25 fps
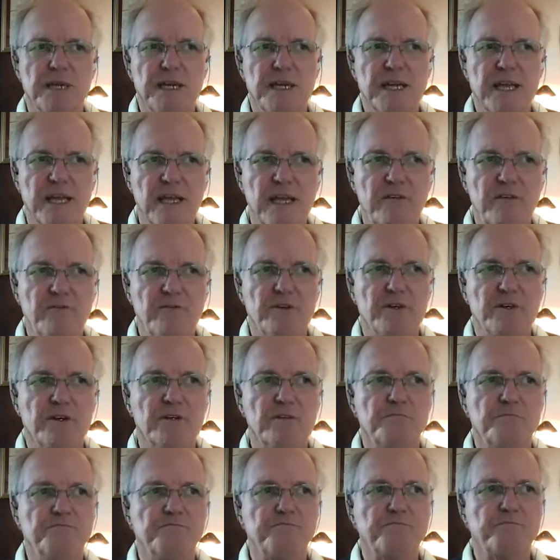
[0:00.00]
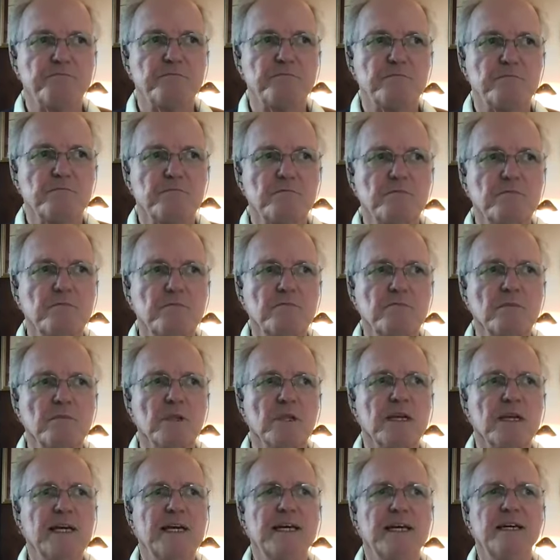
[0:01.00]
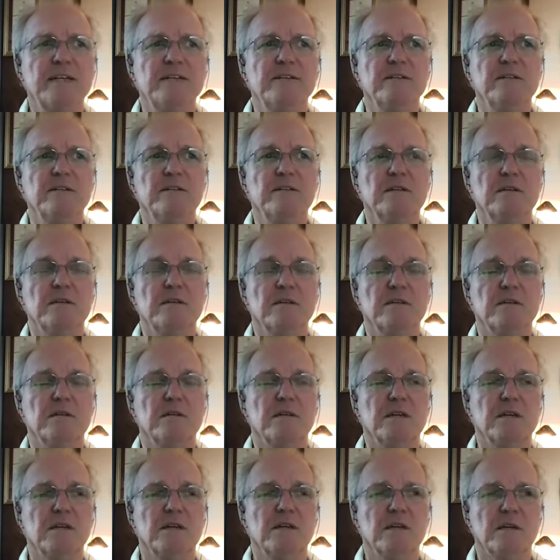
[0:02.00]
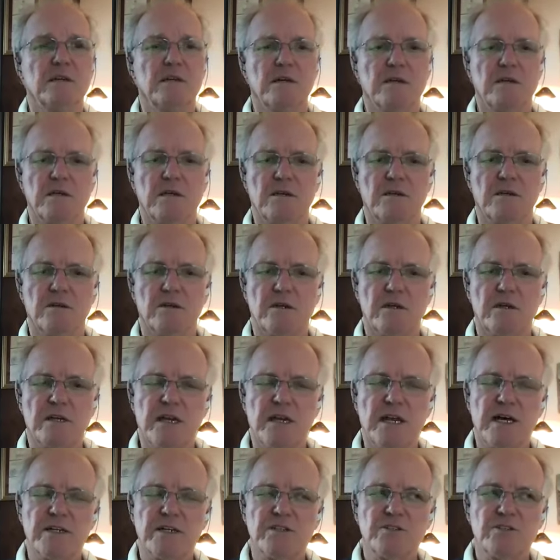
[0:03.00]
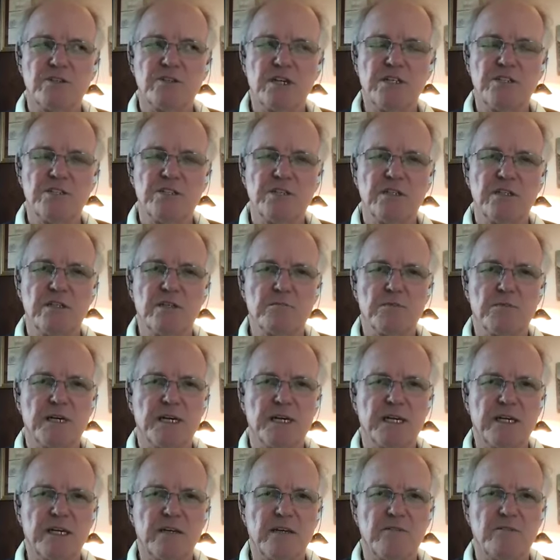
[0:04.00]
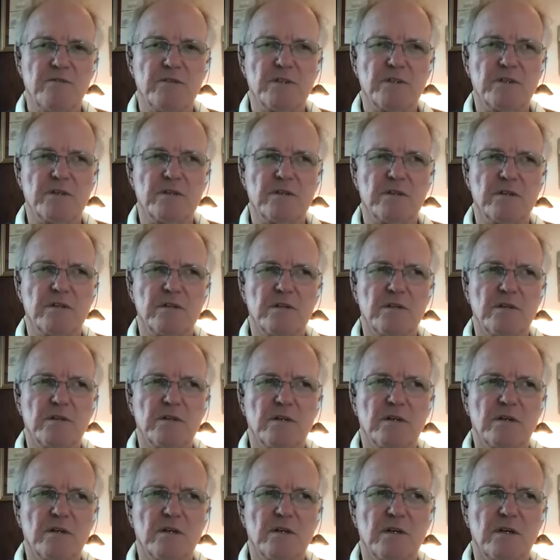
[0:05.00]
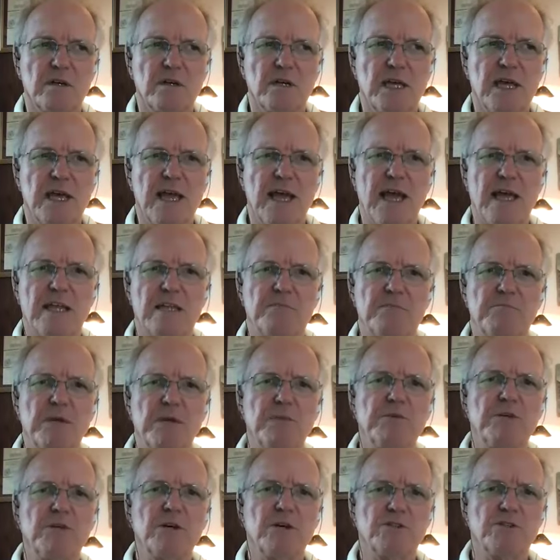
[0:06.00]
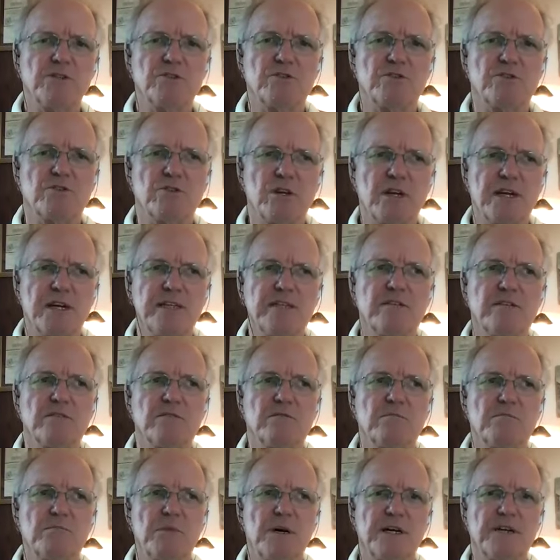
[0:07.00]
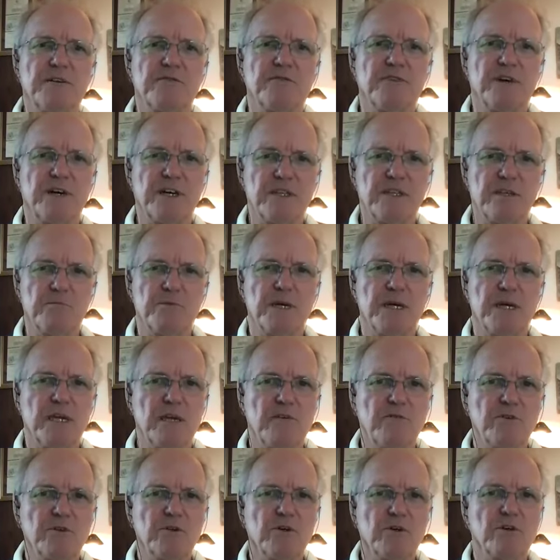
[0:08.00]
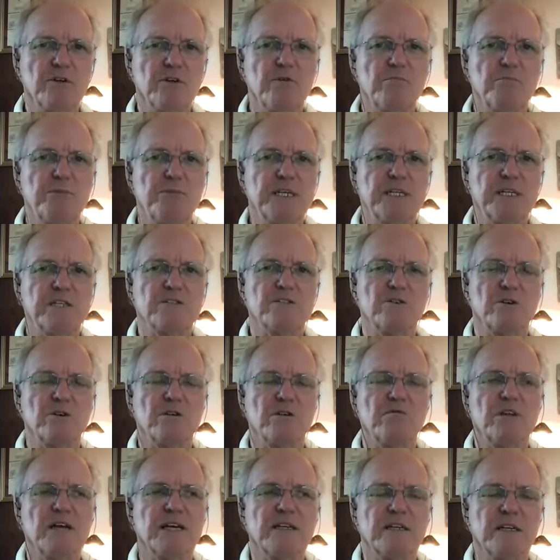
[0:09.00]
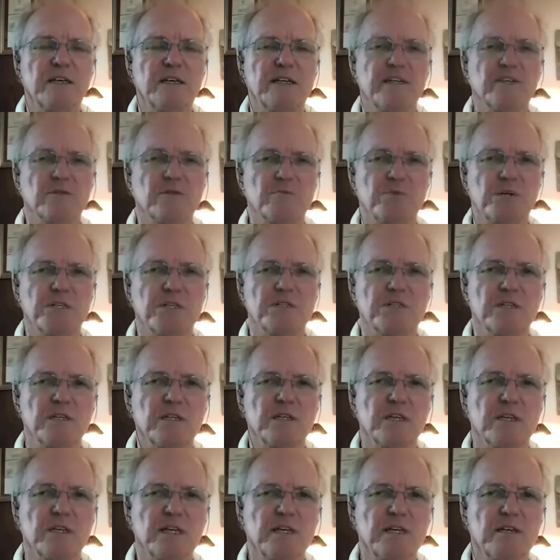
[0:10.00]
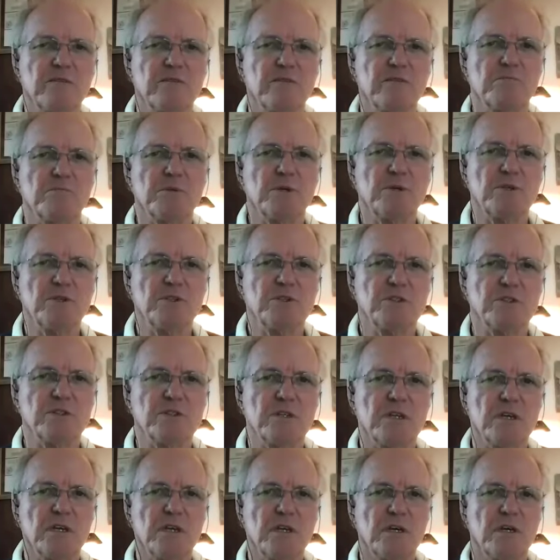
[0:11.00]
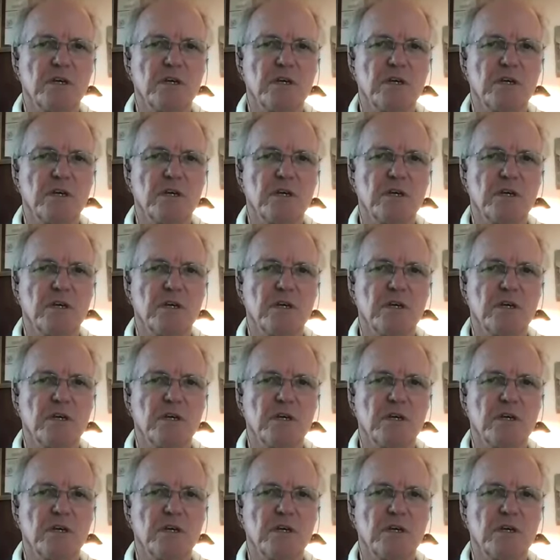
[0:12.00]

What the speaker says: behavior and not judging the behavior, and then maybe also trying to modify the behavior a little bit, is sort of like not expressing negative emotions.